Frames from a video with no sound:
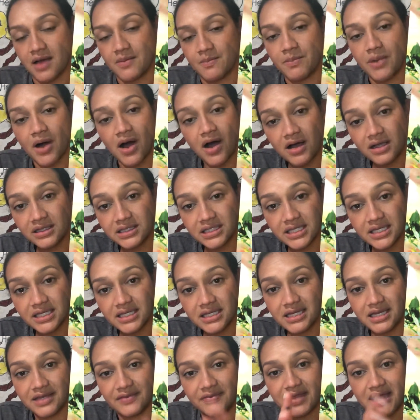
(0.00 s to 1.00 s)
pollen
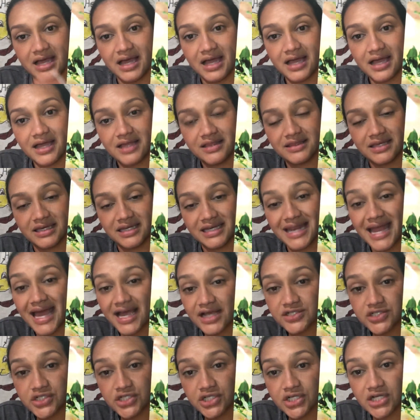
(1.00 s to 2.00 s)
and the
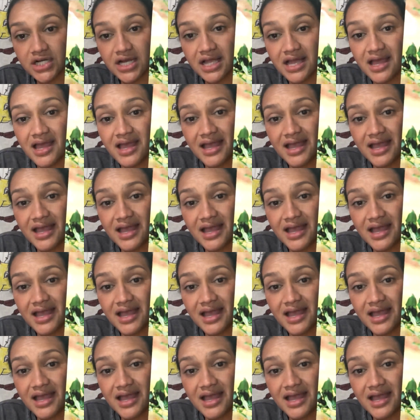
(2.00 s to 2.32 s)
nectar,